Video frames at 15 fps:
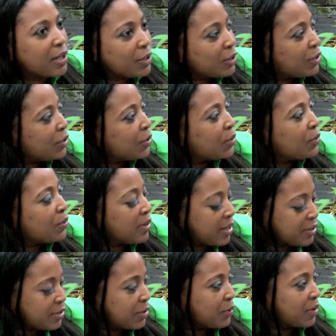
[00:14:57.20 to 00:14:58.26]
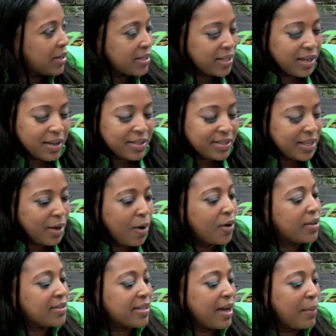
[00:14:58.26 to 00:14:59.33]
Like, you can do it. Because, like I say
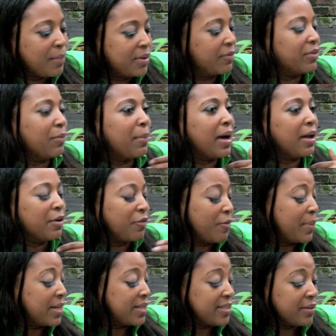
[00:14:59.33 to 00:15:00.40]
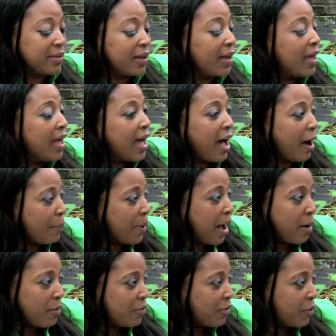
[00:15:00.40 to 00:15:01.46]
all the time, and a reminder of myself that how
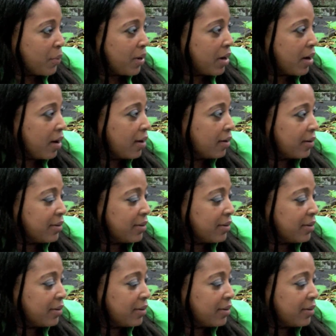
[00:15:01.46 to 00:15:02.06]
powerful we are,